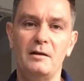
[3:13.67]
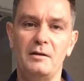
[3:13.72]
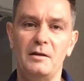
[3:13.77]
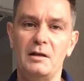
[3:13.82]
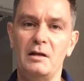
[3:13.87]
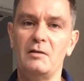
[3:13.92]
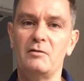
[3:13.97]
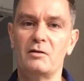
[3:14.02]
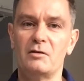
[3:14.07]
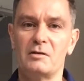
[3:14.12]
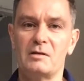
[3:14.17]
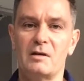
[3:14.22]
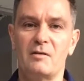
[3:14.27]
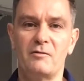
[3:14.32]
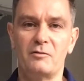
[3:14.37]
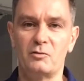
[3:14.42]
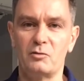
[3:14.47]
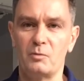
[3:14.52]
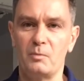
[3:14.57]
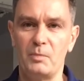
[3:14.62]
then you've got some
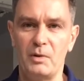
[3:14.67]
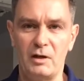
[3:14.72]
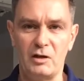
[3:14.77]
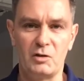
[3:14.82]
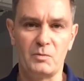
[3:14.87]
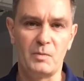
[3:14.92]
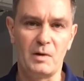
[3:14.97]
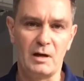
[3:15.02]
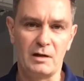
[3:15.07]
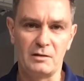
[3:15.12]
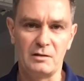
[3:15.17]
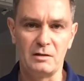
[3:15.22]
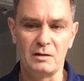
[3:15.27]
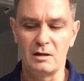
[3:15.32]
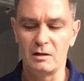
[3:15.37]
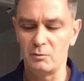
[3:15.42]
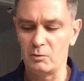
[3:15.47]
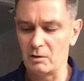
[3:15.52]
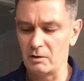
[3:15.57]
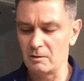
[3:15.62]
sort of benchmark to
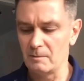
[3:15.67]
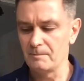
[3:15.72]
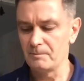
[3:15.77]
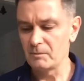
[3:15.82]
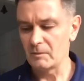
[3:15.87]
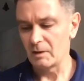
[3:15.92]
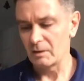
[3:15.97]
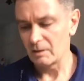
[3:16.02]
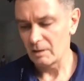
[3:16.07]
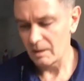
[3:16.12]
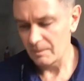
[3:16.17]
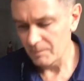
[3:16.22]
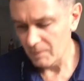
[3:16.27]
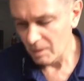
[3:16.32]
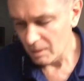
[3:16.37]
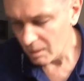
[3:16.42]
go with. Okay.